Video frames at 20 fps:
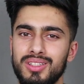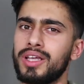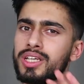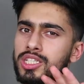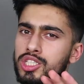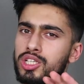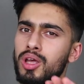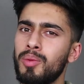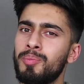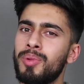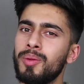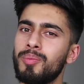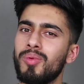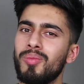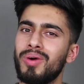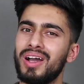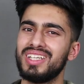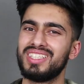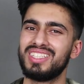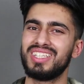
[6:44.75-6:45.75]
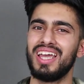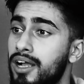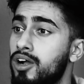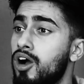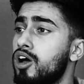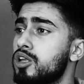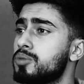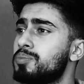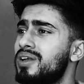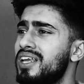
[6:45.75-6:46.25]
Because some people might say, I
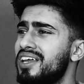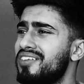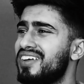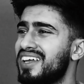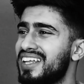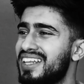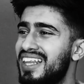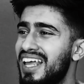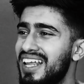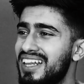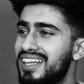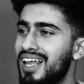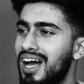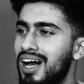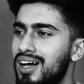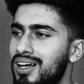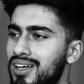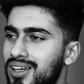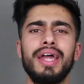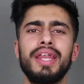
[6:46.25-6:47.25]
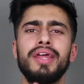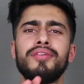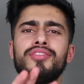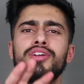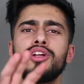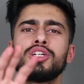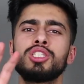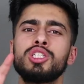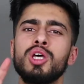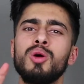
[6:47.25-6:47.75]
can't believe he did that. And if
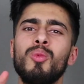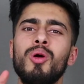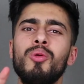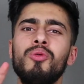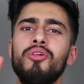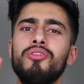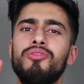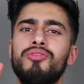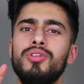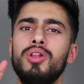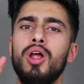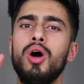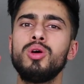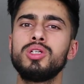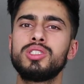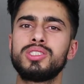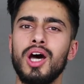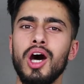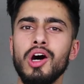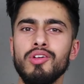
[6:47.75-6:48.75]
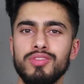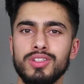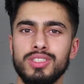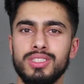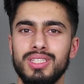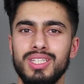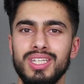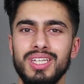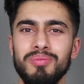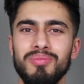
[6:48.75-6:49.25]
you're someone with low
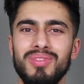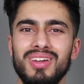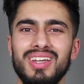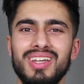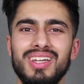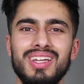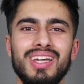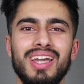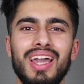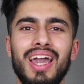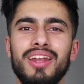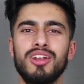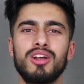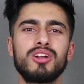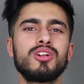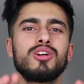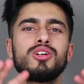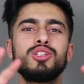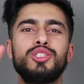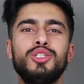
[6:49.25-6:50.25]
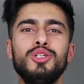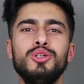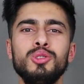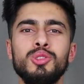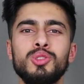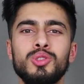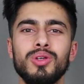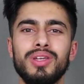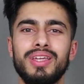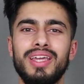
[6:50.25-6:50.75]
self-esteem and are not
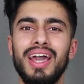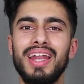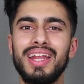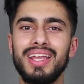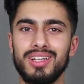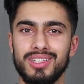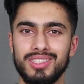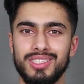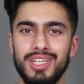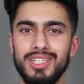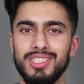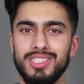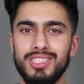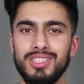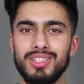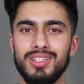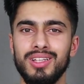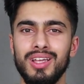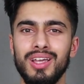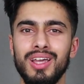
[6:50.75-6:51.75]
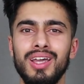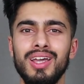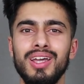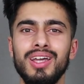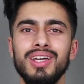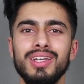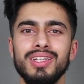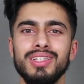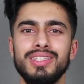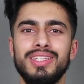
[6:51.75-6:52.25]
used to getting attention,
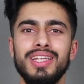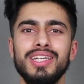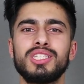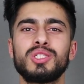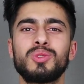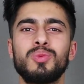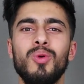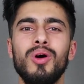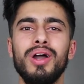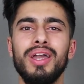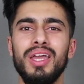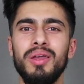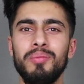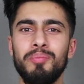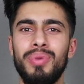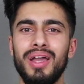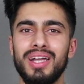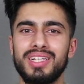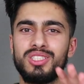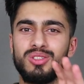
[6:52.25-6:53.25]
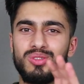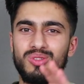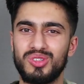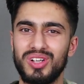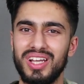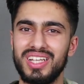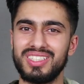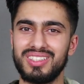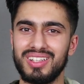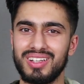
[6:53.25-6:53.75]
this will impact you
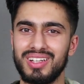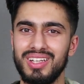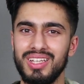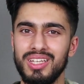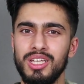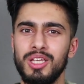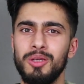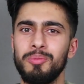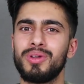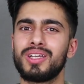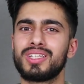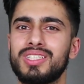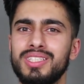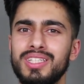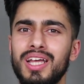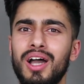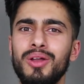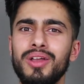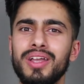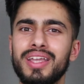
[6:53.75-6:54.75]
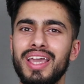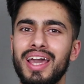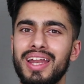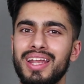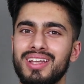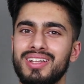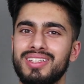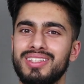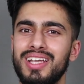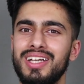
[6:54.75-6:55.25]
drastically. Because now you're
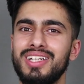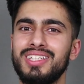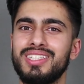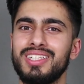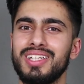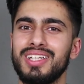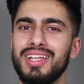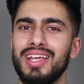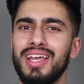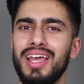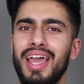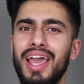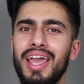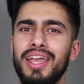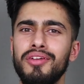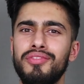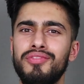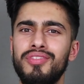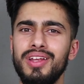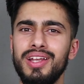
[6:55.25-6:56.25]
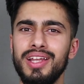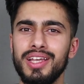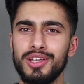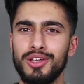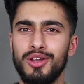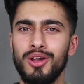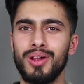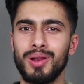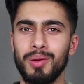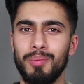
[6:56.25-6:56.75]
getting attention and you're feeling
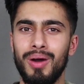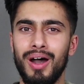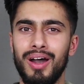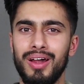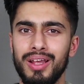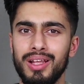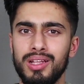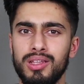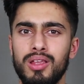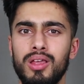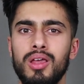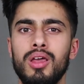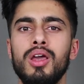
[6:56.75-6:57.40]
good about it.